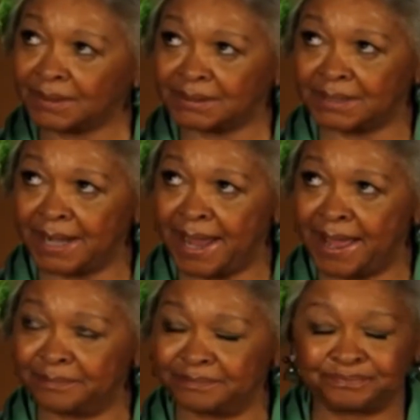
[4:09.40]

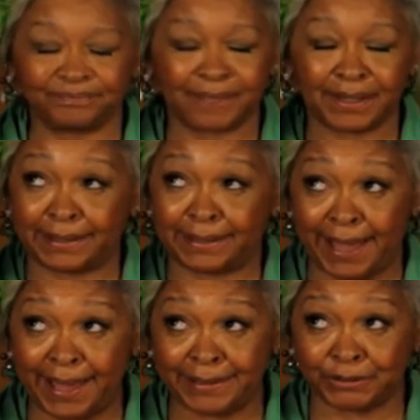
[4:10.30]
Snap,
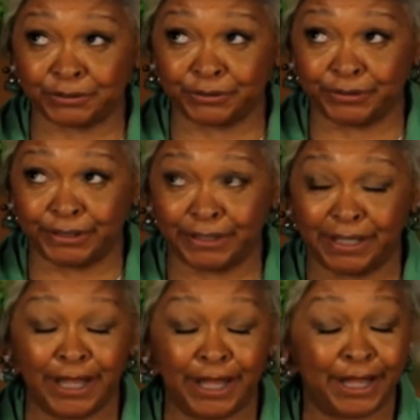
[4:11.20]
got it,
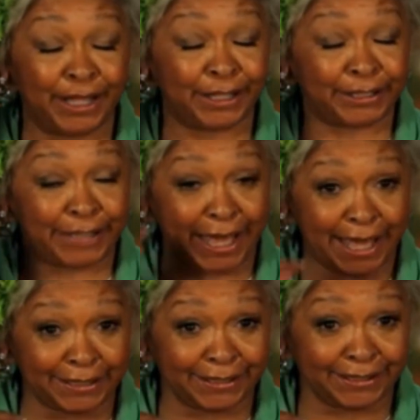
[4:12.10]
Julia
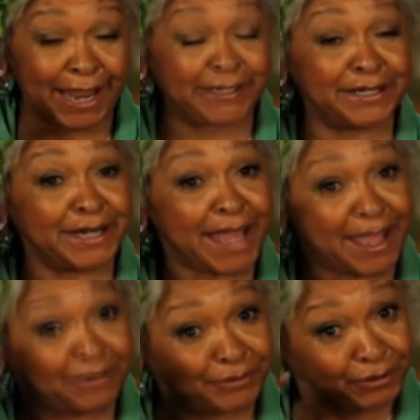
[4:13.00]
got it. And then
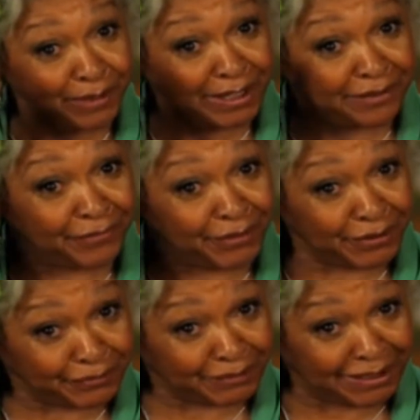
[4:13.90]
have a drink for
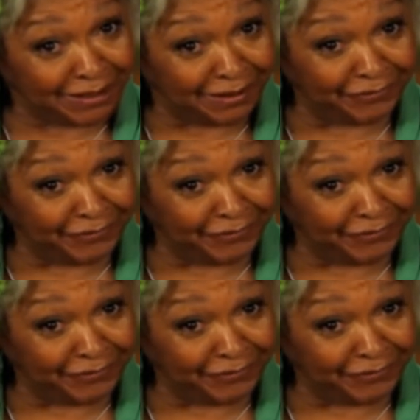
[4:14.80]
yourself.